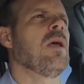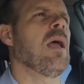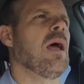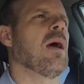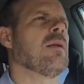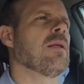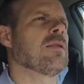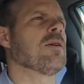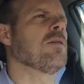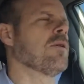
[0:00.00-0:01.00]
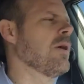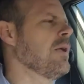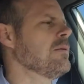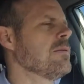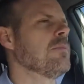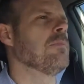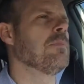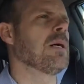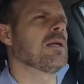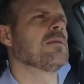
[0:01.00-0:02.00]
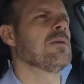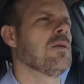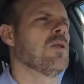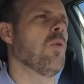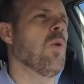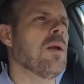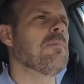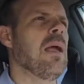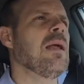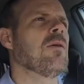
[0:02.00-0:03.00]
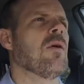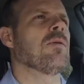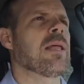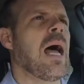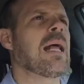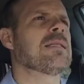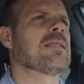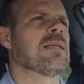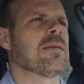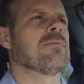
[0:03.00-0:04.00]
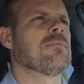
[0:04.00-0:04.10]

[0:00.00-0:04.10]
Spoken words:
and that's all great, but the one main goal, that's the